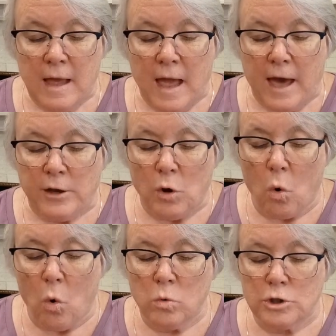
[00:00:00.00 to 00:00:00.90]
An
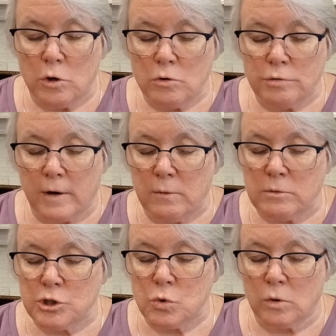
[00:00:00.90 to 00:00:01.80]
old dough tray
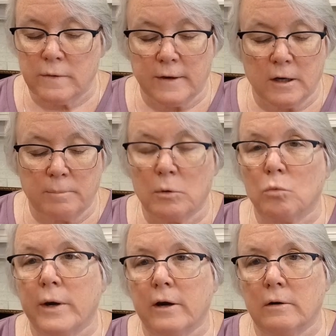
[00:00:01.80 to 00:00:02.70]
was stored there, but
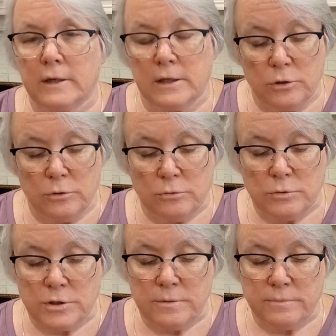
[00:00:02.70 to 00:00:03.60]
rarely
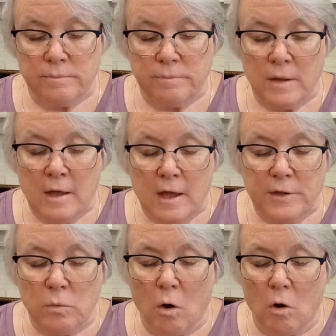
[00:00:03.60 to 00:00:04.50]
used.
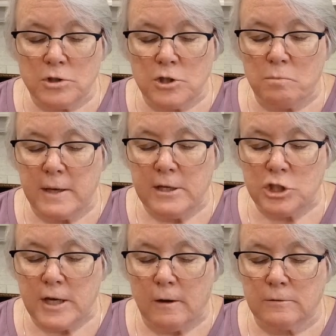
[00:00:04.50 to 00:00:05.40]
There were also many
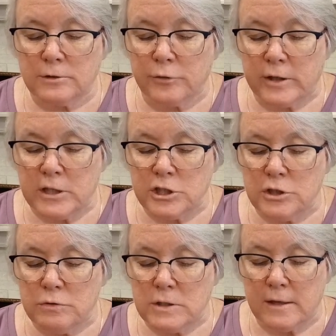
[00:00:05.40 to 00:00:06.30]
shelves for kitchen
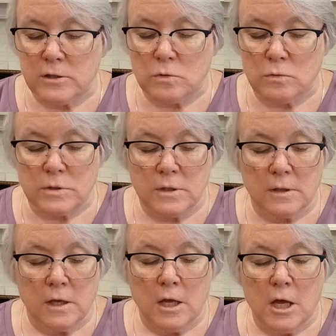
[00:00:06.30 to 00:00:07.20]
utensils.
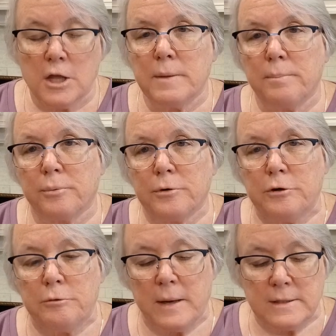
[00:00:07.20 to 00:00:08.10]
The
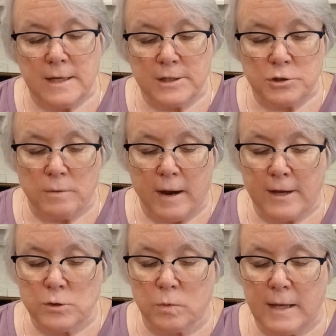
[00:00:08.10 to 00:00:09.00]
broom and dust
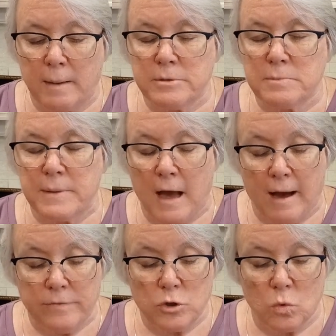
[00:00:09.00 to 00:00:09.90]
rags were kept
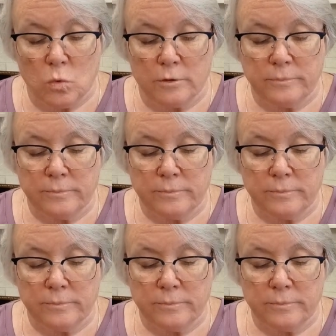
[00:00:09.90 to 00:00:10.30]
behind the door.